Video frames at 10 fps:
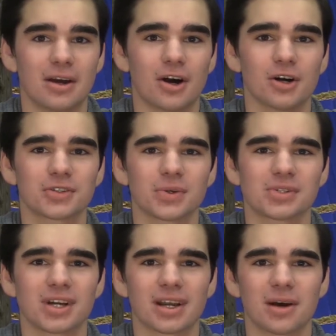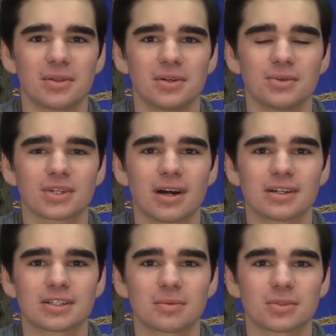Also, check out the new
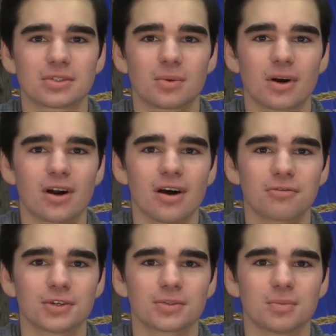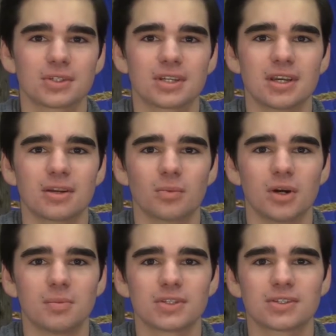scholarships to our office, Muskegon
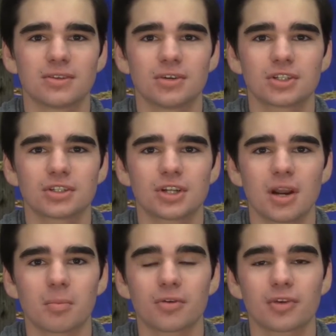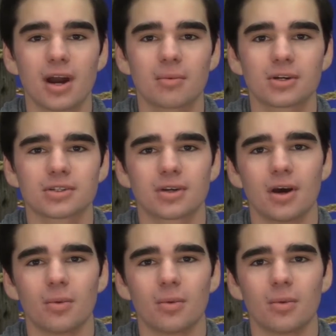Women's Division Chamber of Commerce,